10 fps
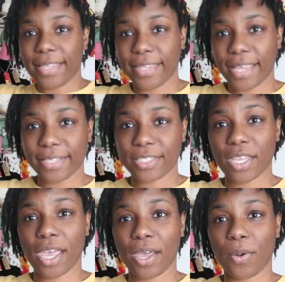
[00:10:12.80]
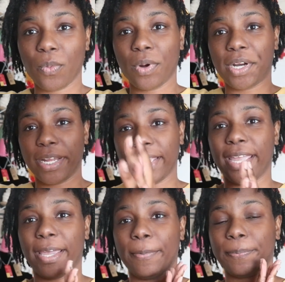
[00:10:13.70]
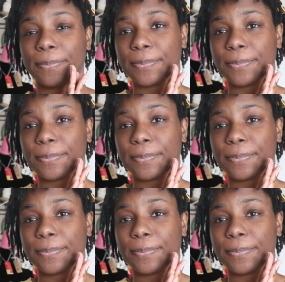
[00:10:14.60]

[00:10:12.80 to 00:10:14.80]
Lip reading: and that's where I am.